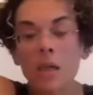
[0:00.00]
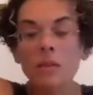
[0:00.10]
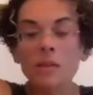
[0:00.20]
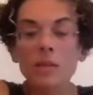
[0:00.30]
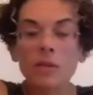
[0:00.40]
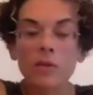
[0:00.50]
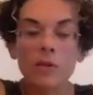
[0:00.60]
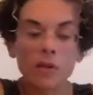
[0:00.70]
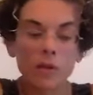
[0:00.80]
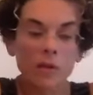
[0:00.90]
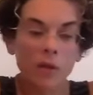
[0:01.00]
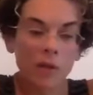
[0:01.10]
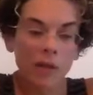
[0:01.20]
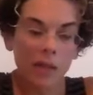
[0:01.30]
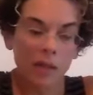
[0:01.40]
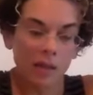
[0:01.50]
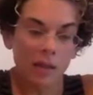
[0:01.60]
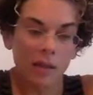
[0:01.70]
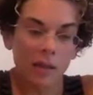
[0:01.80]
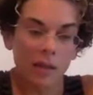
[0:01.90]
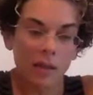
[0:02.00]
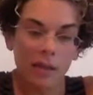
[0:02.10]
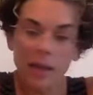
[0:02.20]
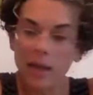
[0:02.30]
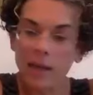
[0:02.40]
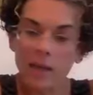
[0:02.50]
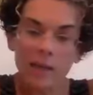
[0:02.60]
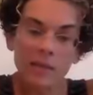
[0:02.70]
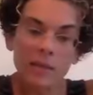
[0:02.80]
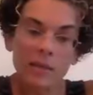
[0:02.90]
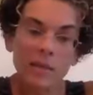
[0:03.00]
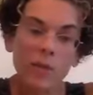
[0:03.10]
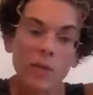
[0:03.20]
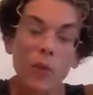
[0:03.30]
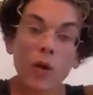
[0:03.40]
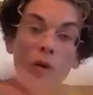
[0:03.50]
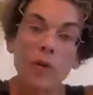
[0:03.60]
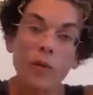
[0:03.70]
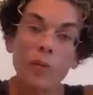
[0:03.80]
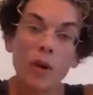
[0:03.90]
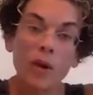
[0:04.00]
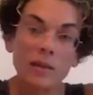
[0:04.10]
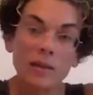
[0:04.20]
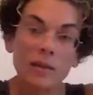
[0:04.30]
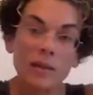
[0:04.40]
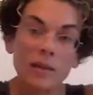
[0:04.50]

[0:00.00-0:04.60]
And so learning, again, to work with parts of